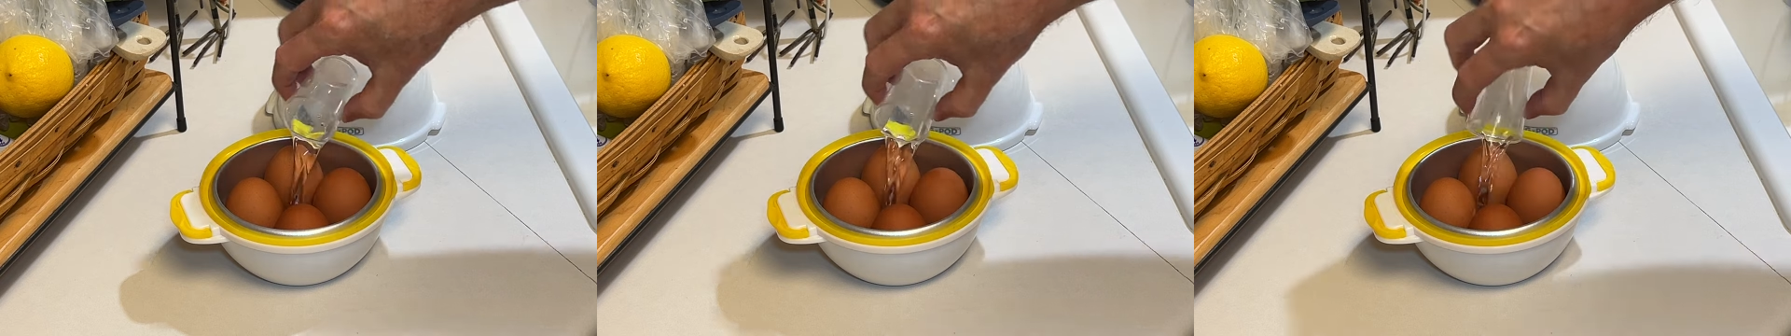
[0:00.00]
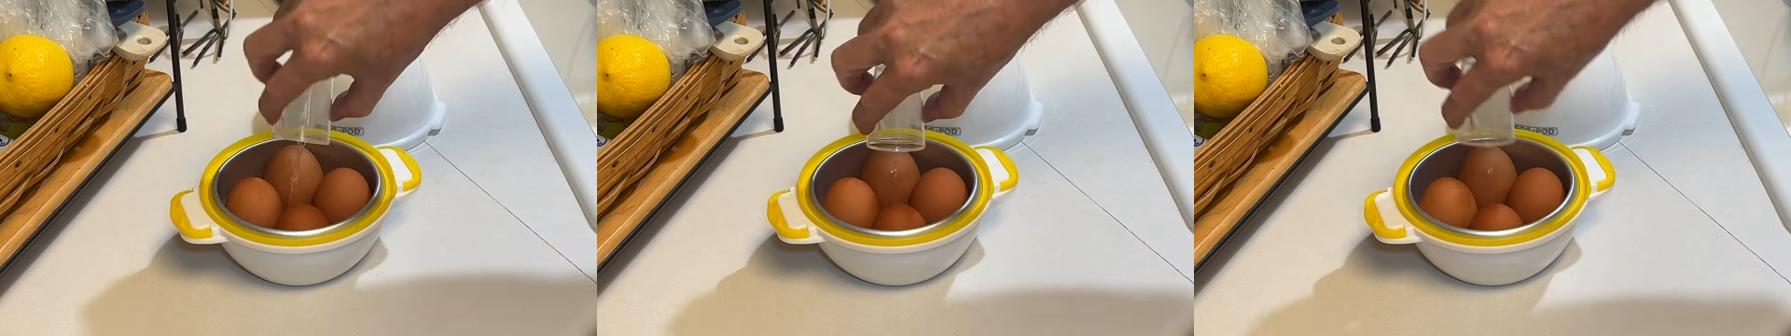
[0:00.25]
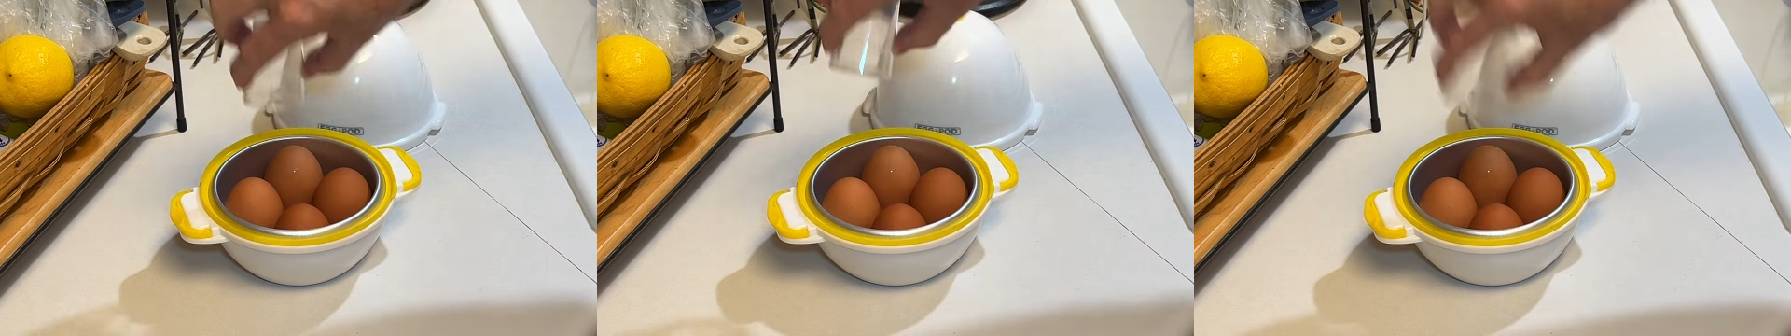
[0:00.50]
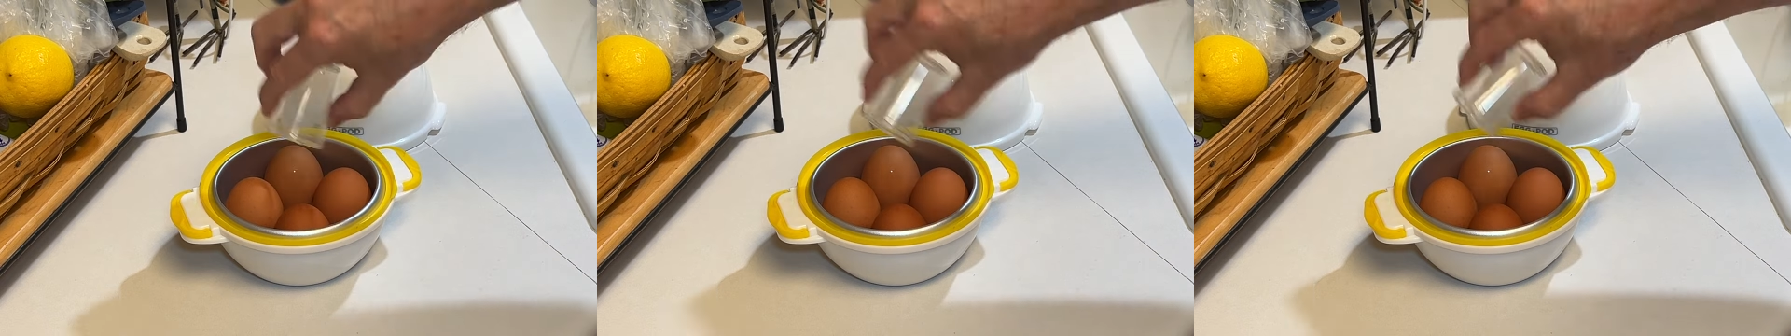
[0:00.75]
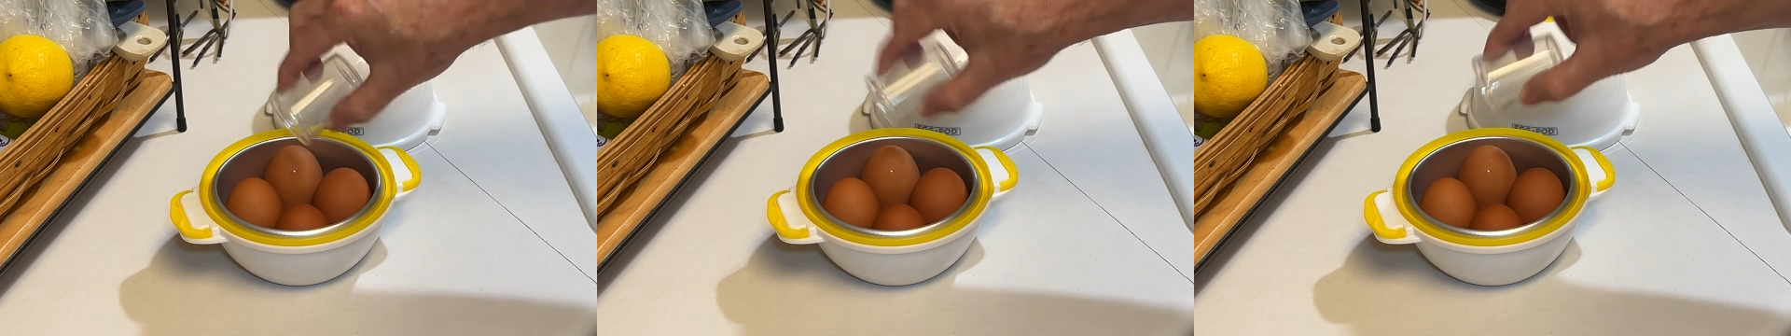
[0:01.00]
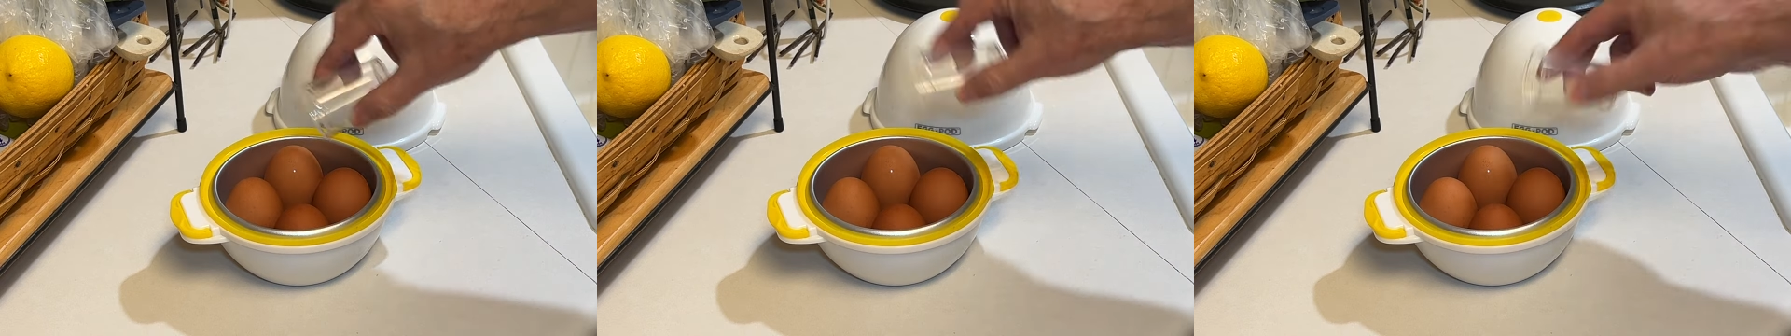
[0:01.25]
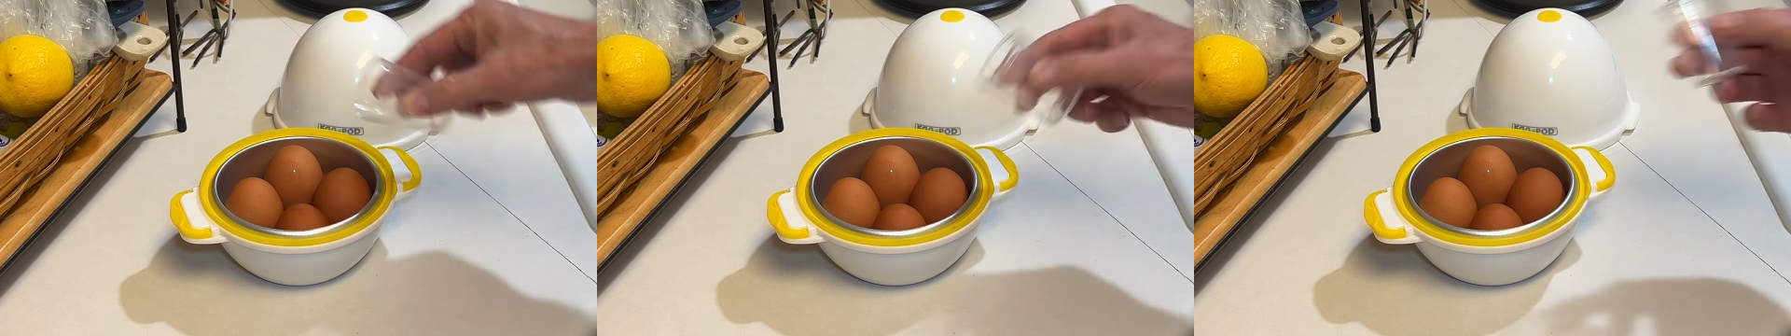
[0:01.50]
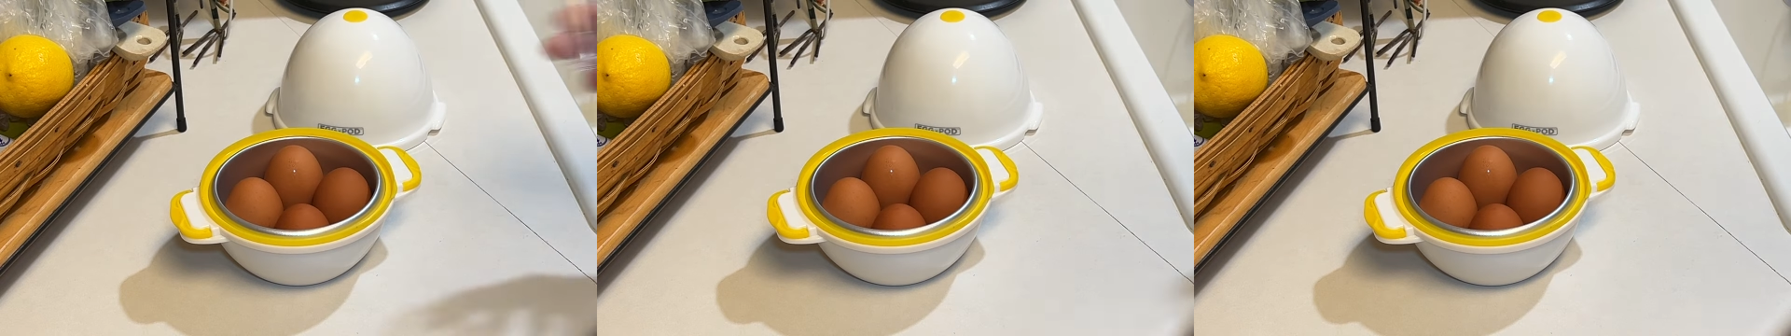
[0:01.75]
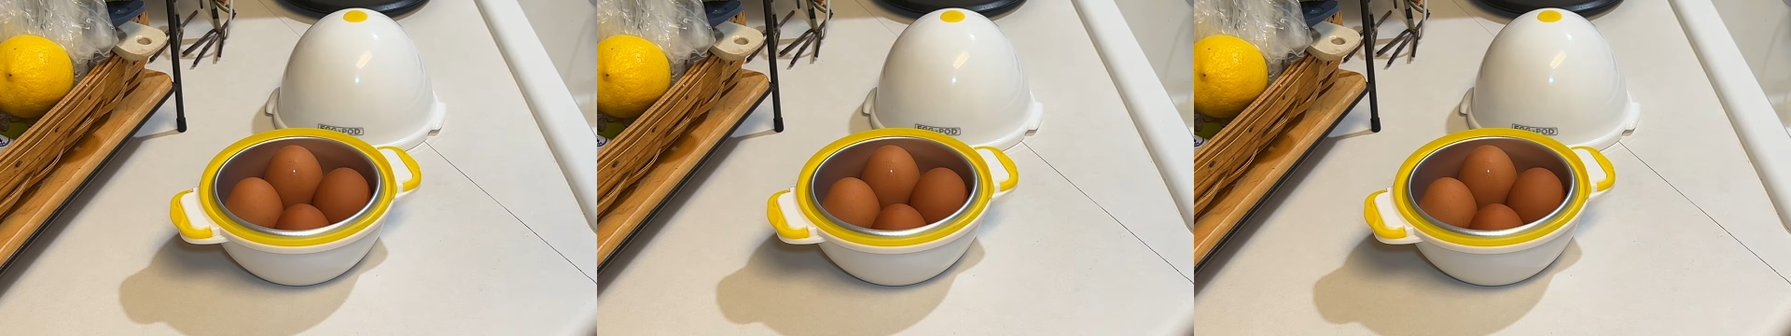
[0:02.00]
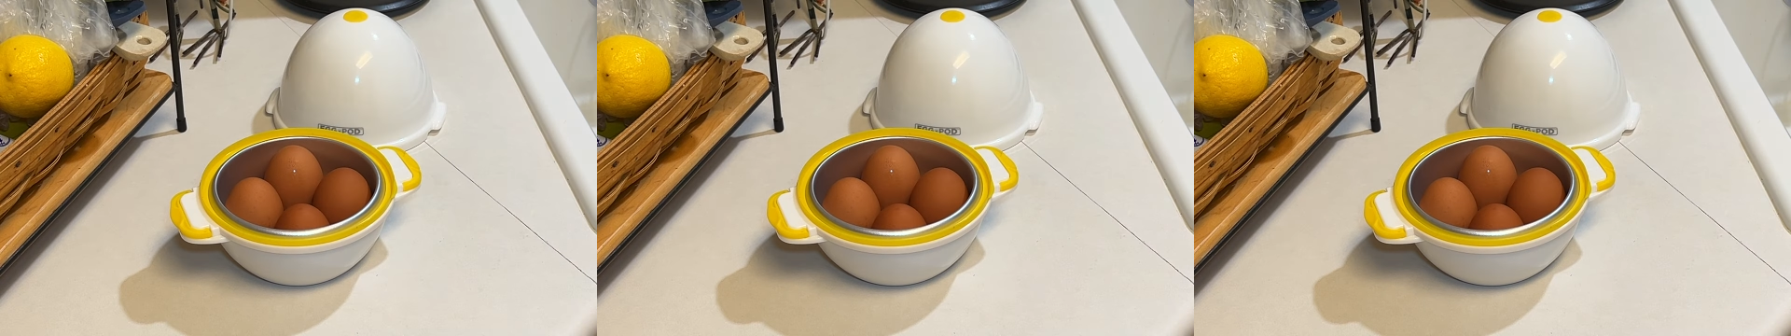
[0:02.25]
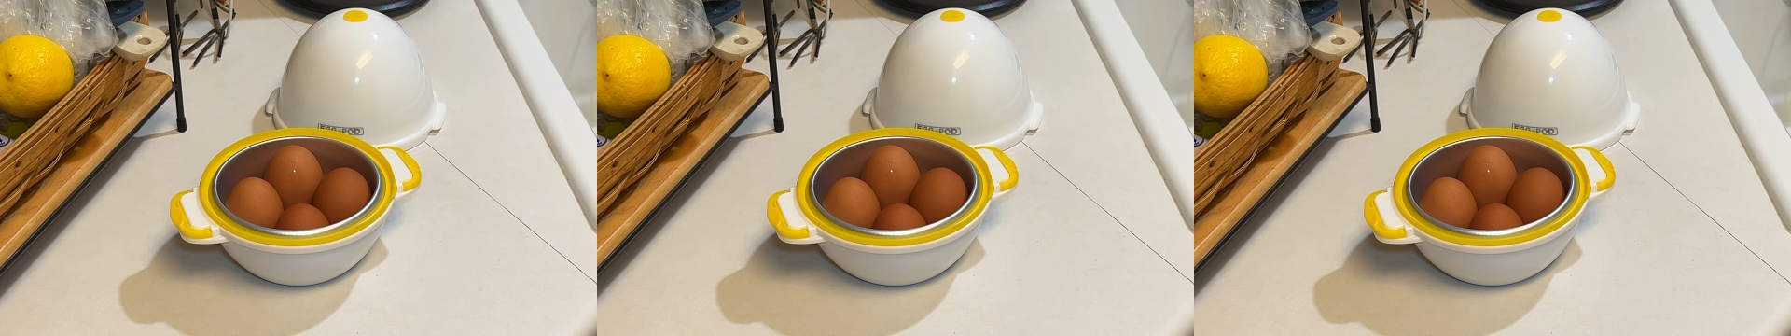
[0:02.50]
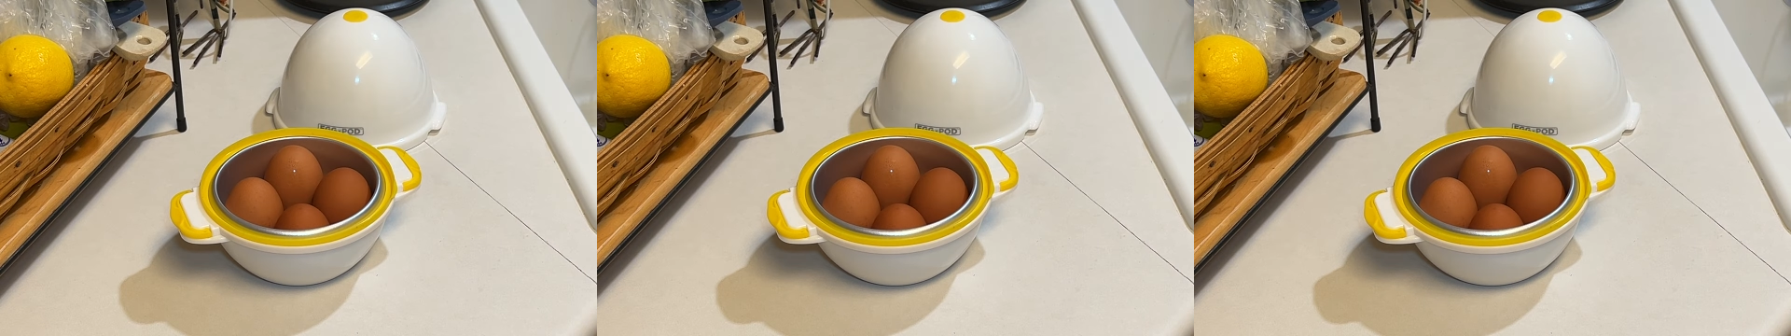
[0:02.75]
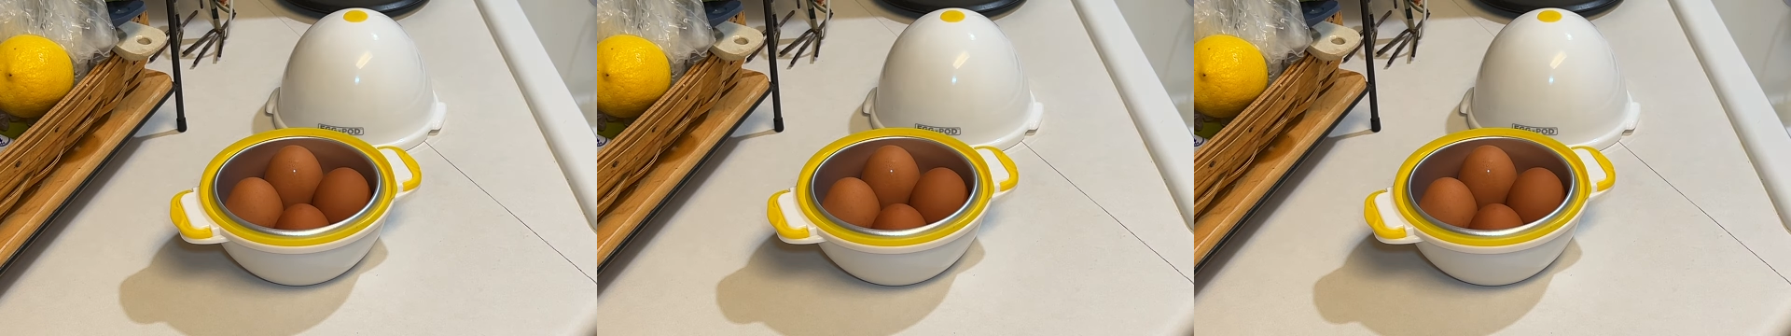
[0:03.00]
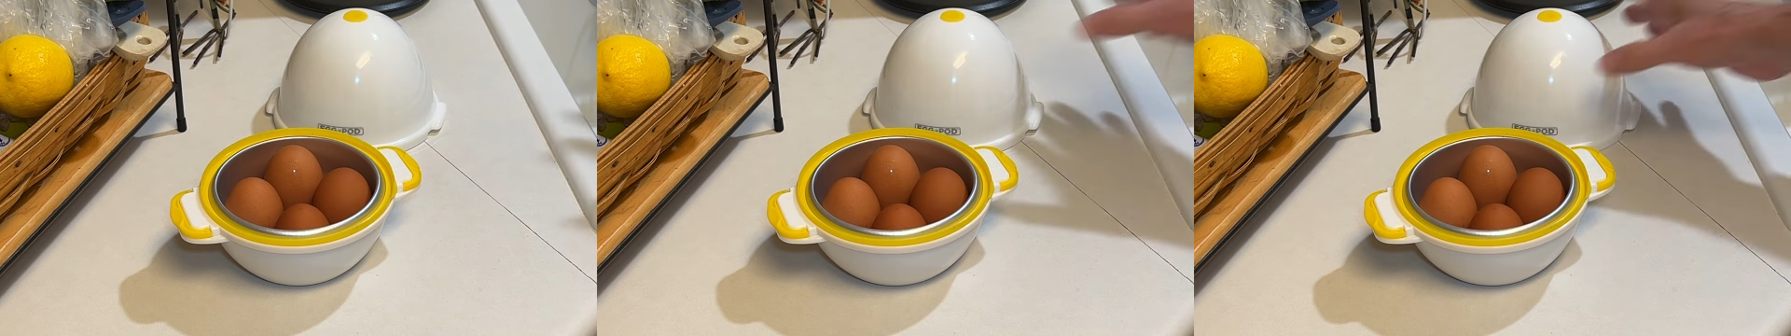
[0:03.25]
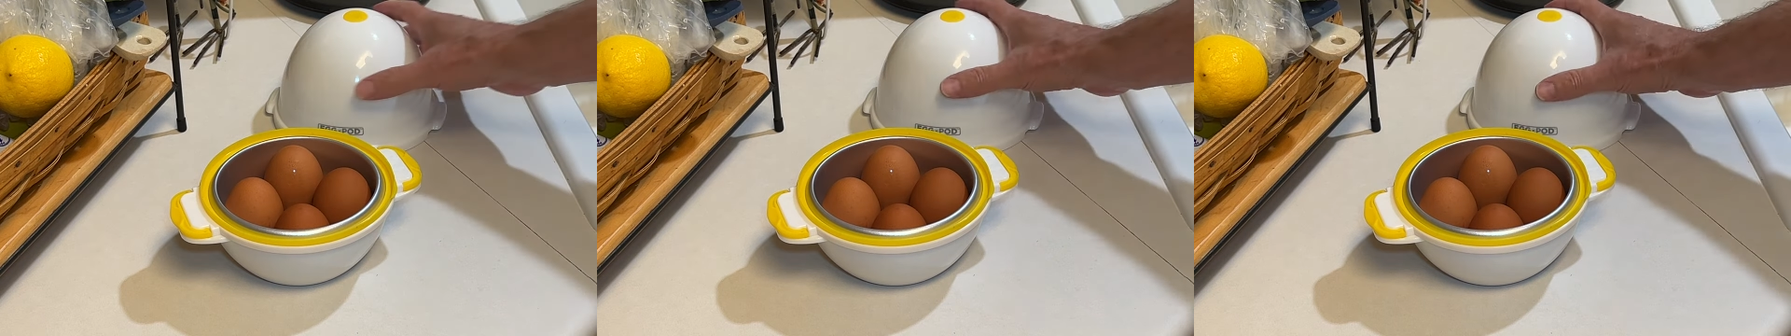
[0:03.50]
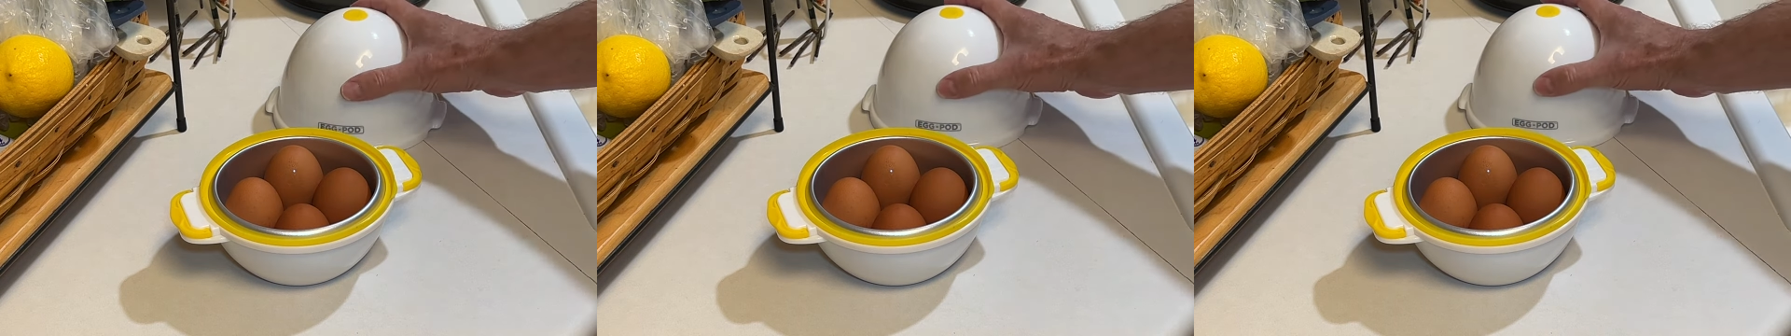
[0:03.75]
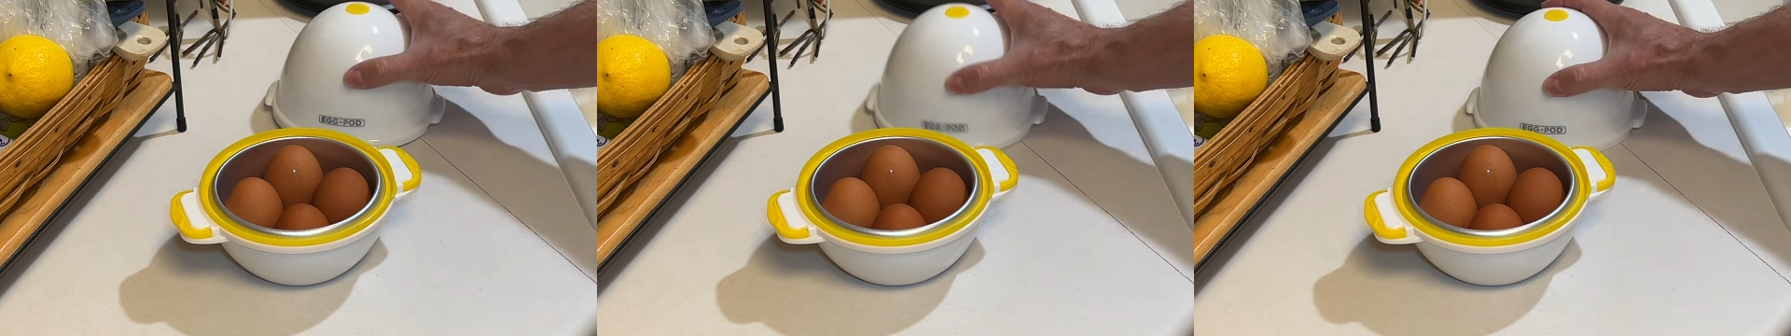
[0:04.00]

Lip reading: Nobody's mouth can be seen.